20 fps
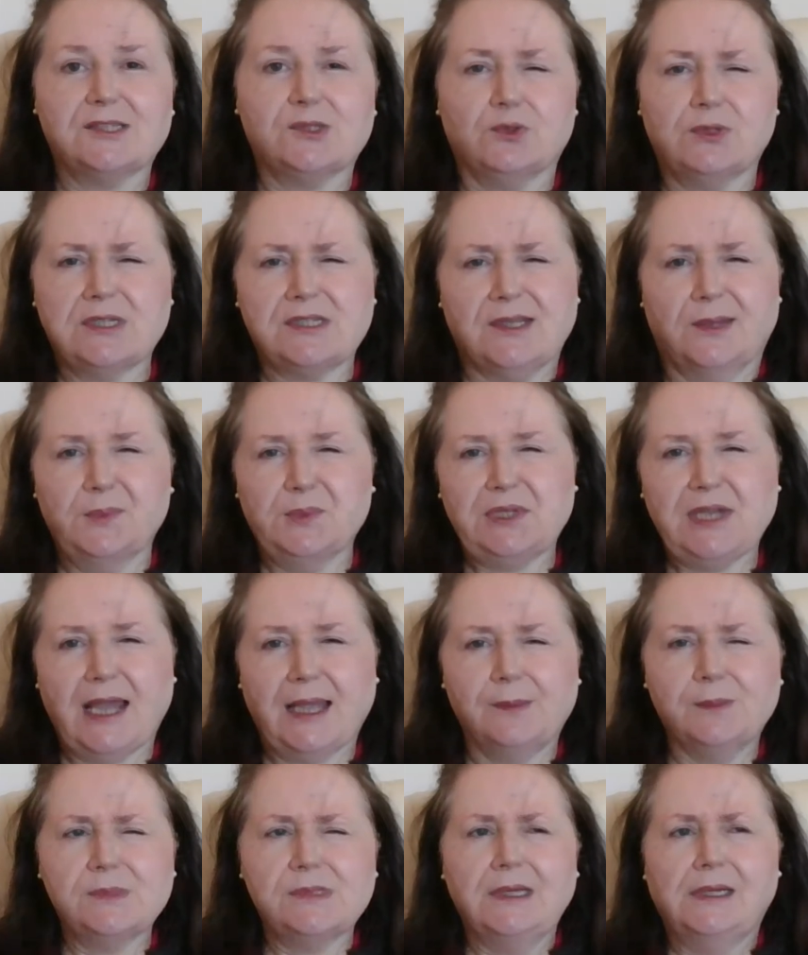So they
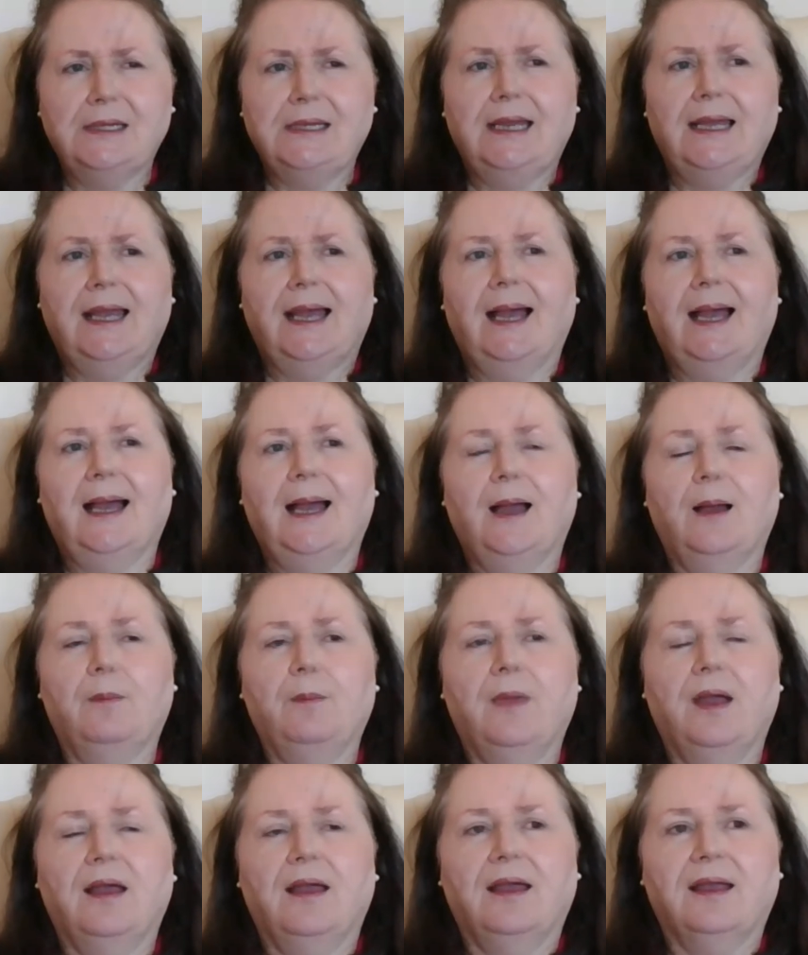sometimes
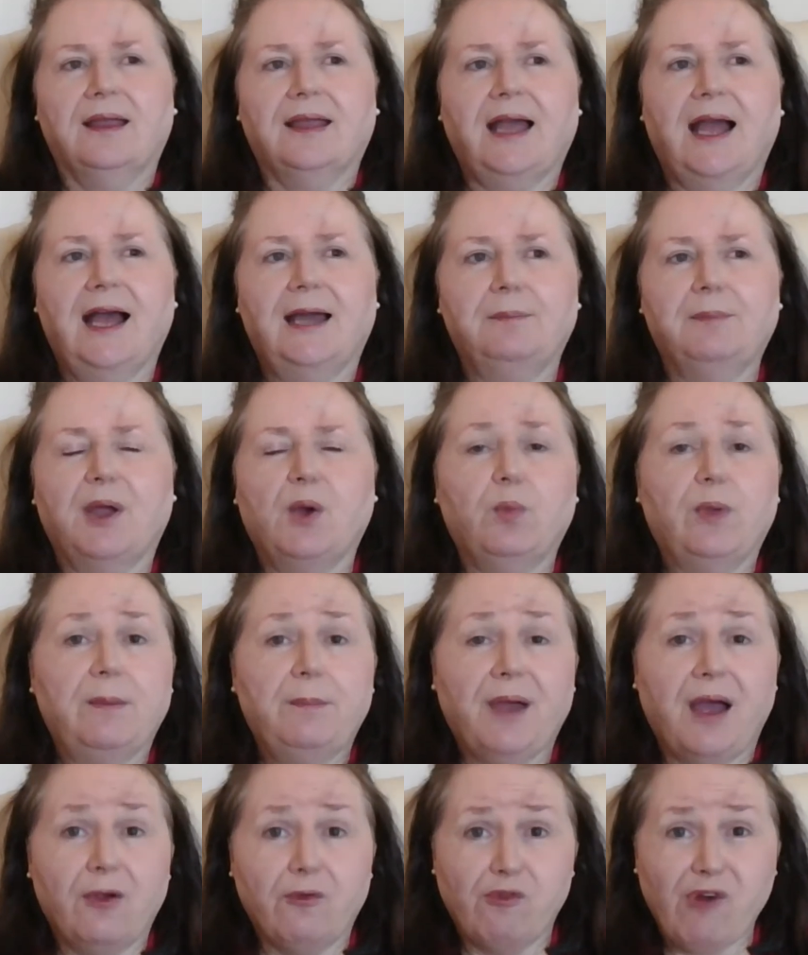can be a wee
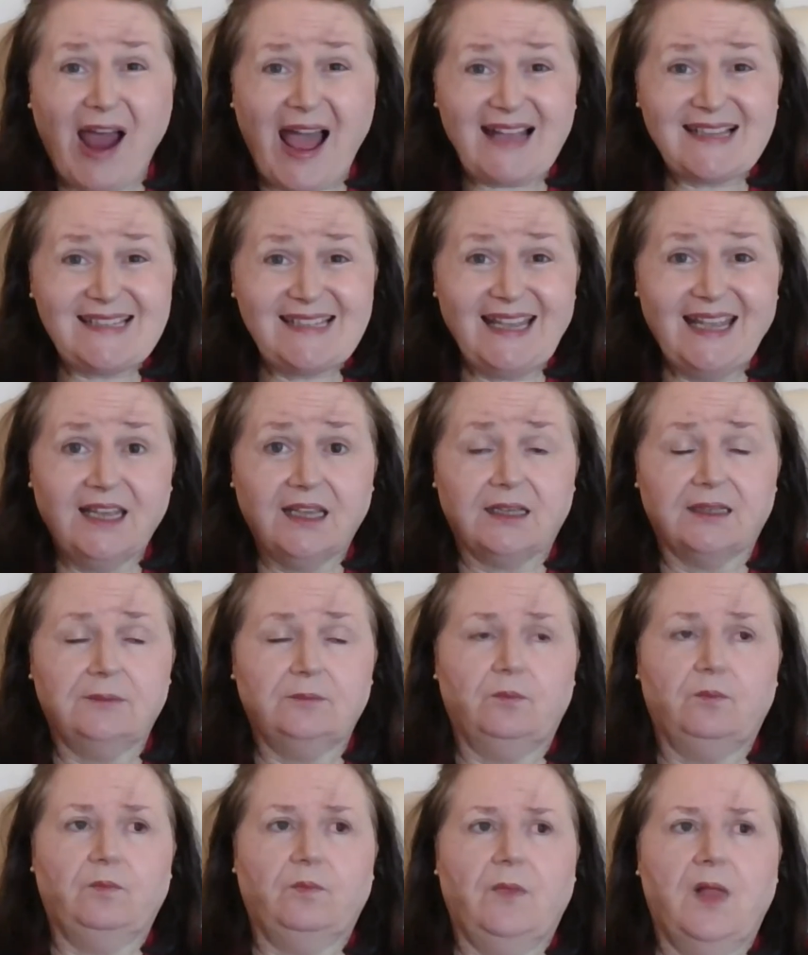bit erratic
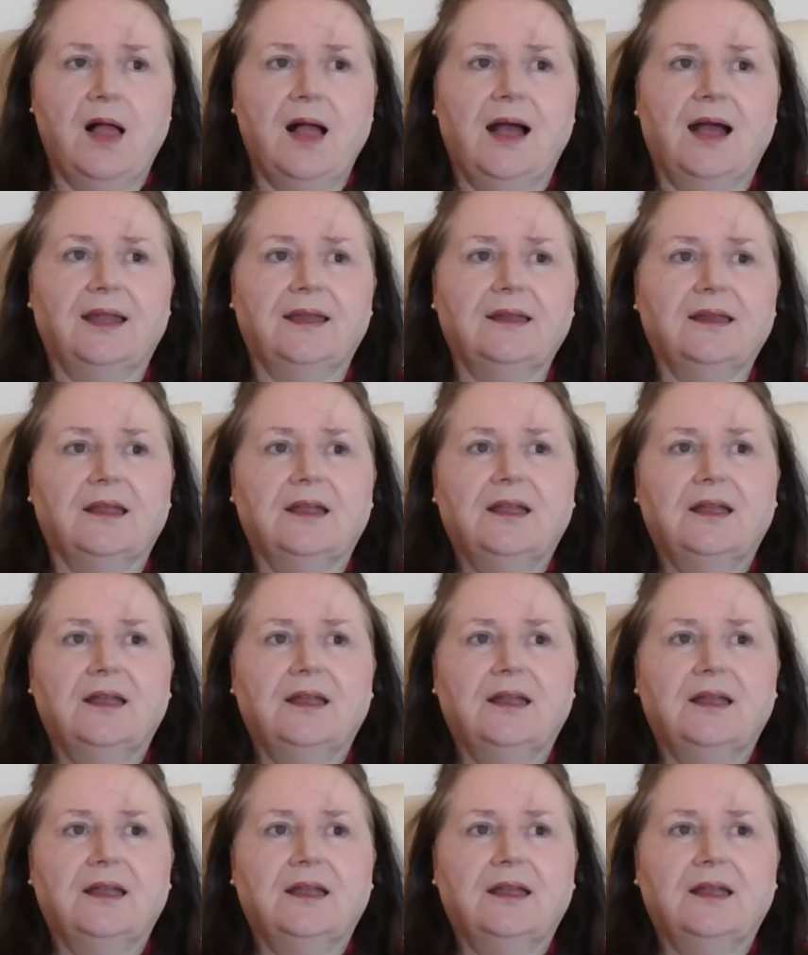and